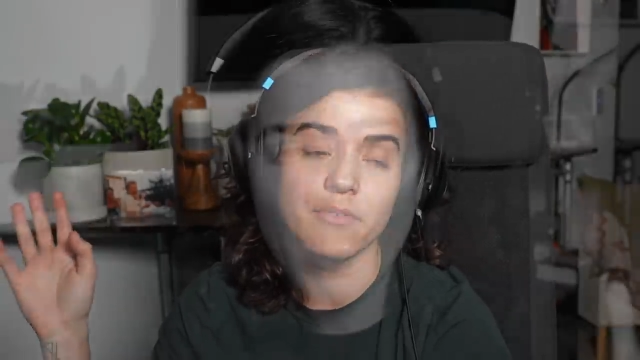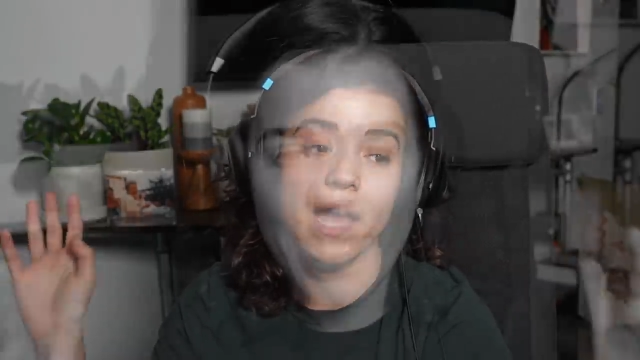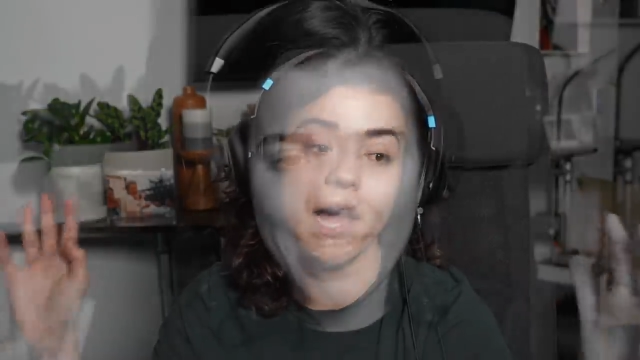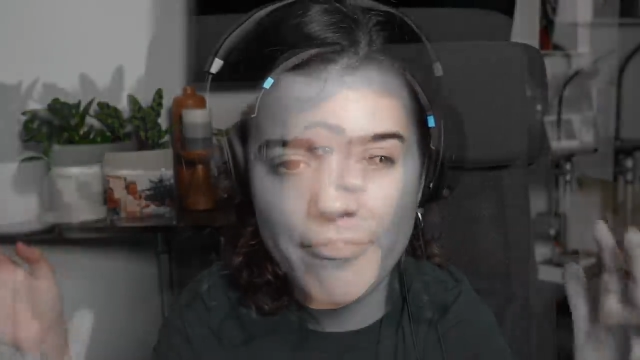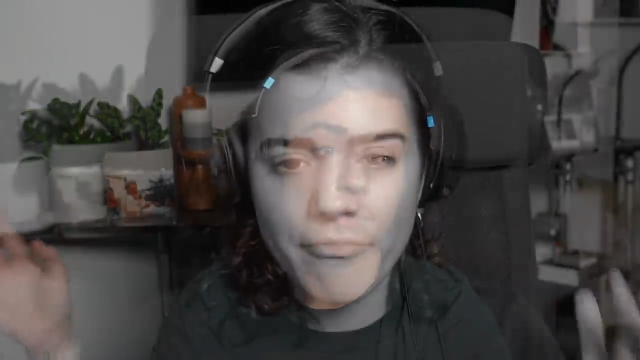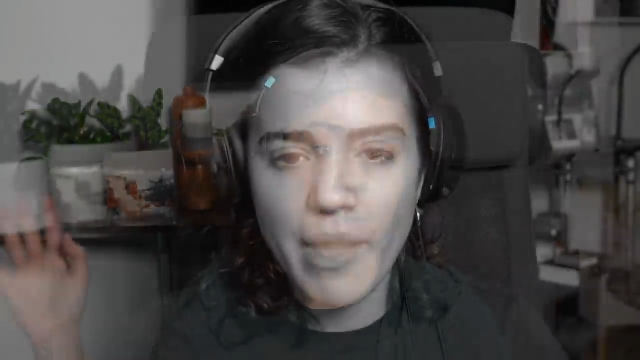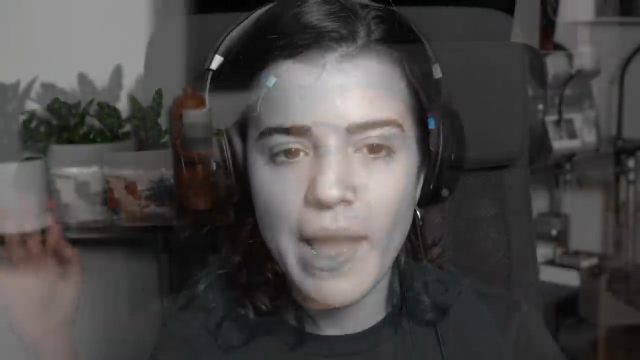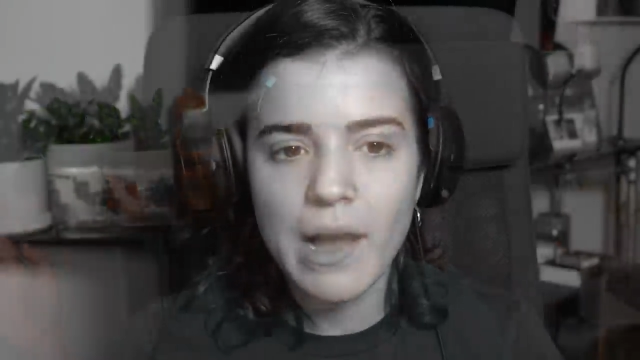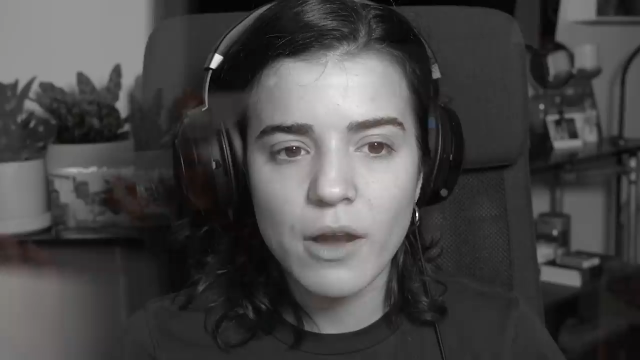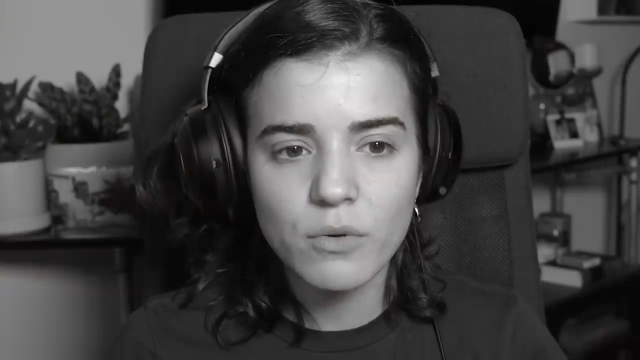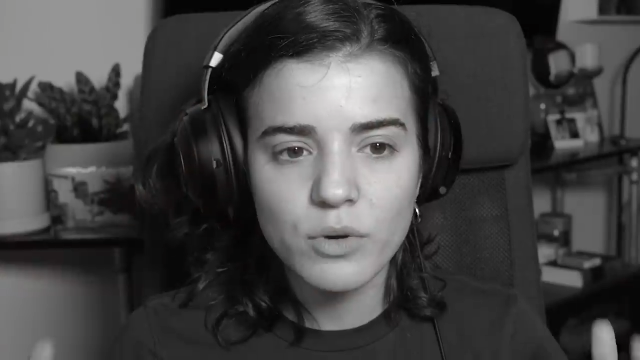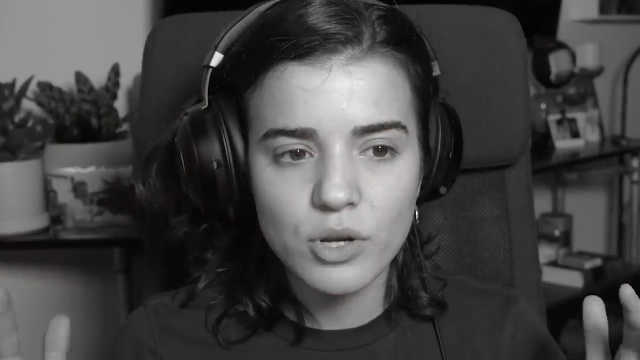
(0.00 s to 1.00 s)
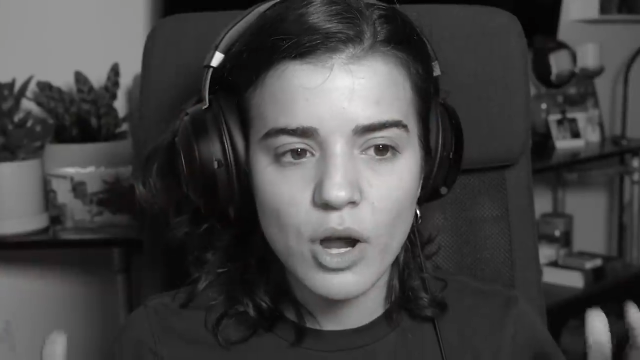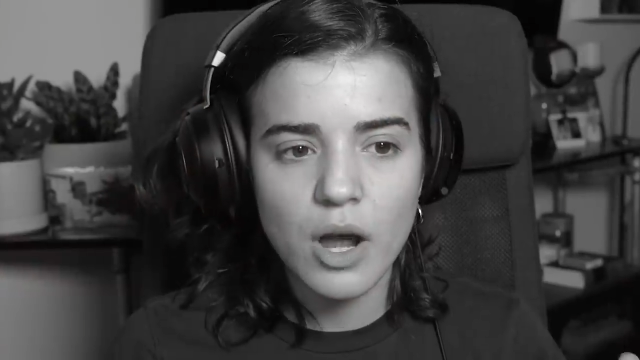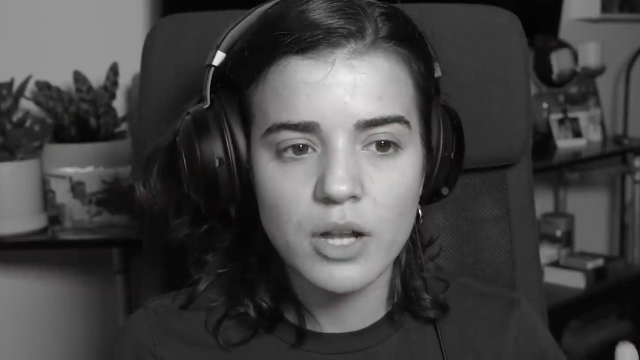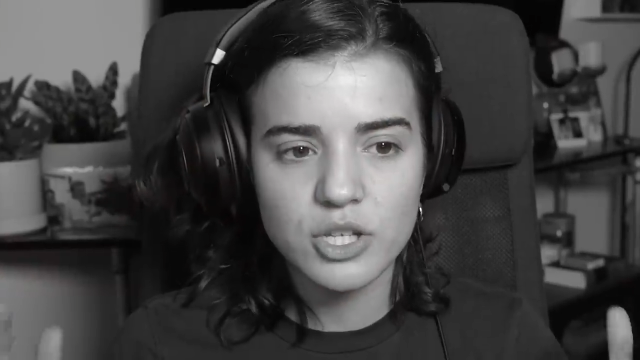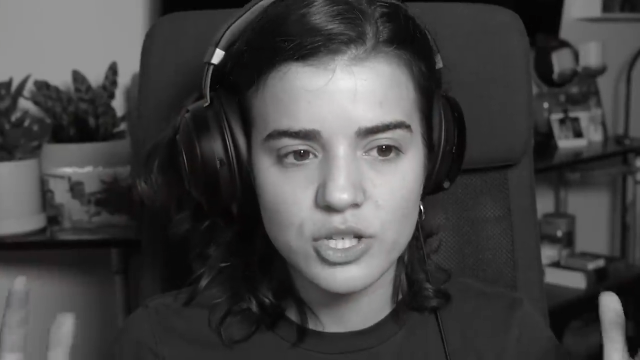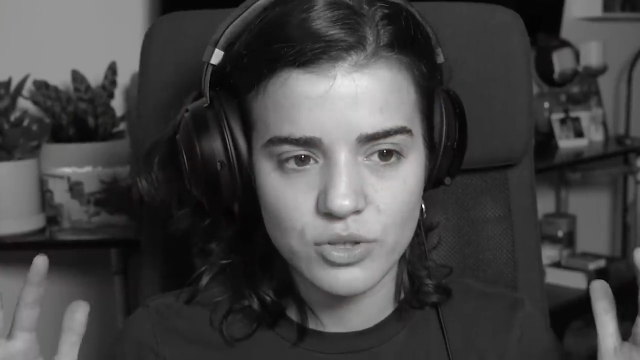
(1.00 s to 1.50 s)
vowed
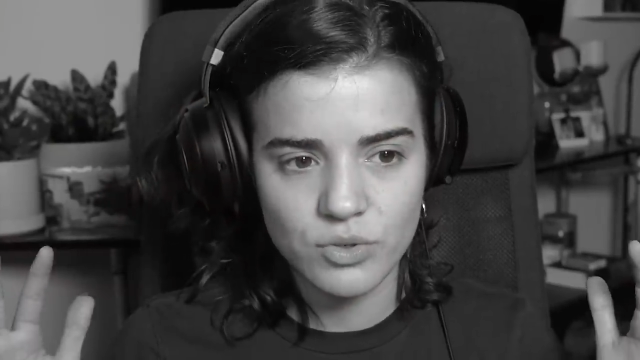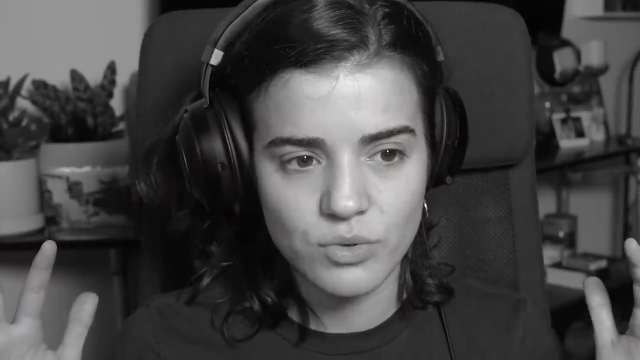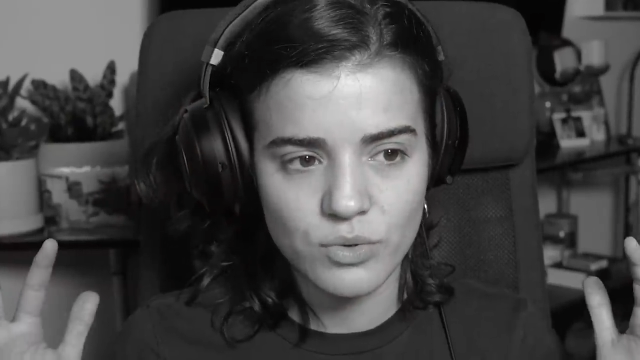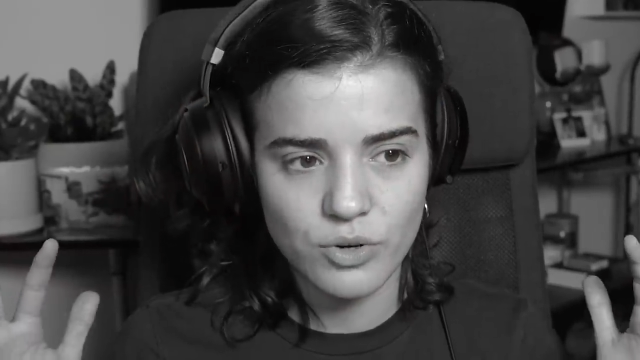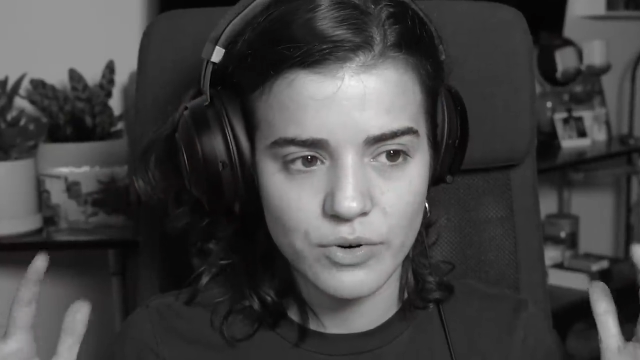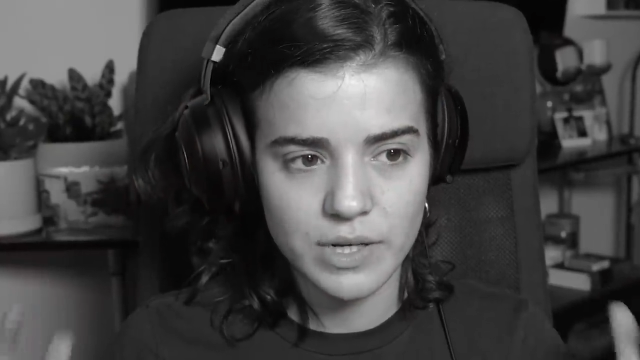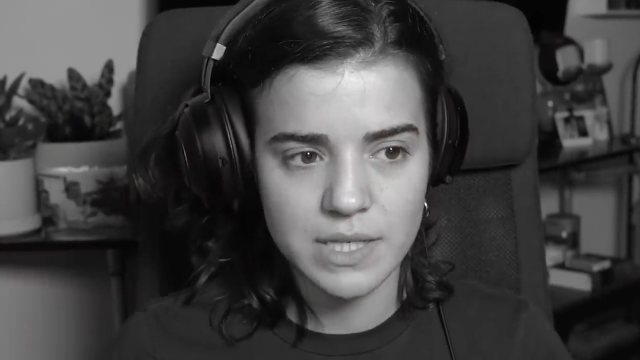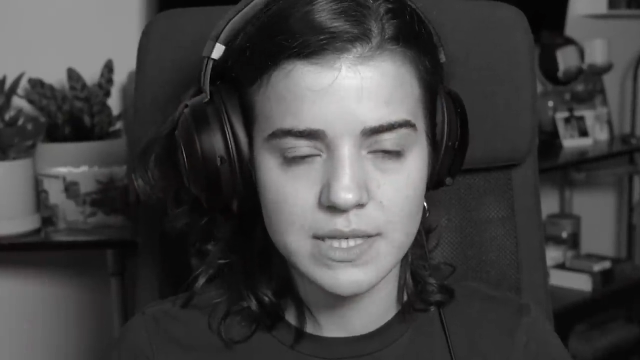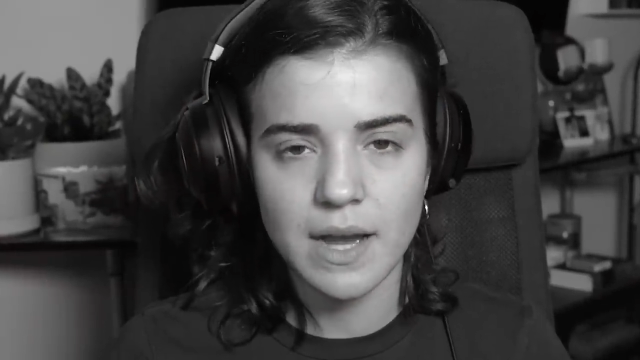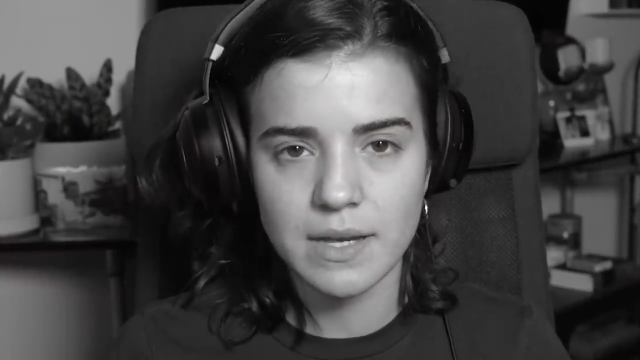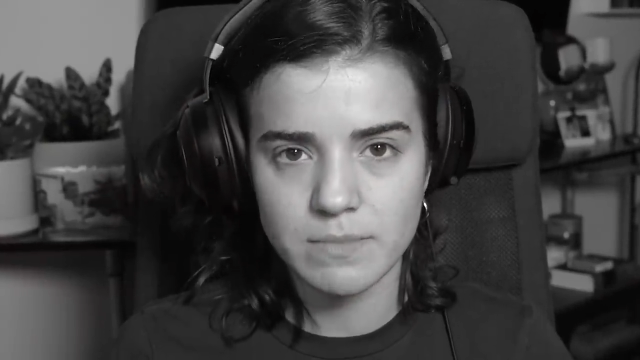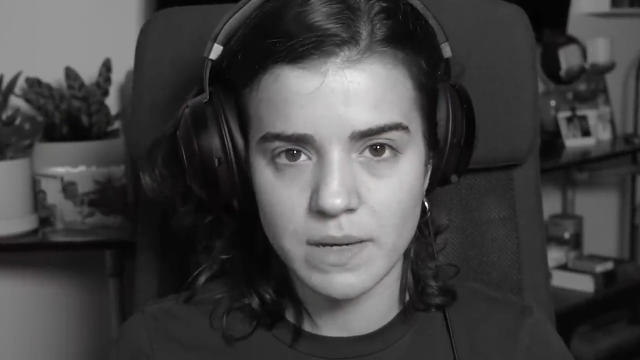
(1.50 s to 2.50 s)
not to criticize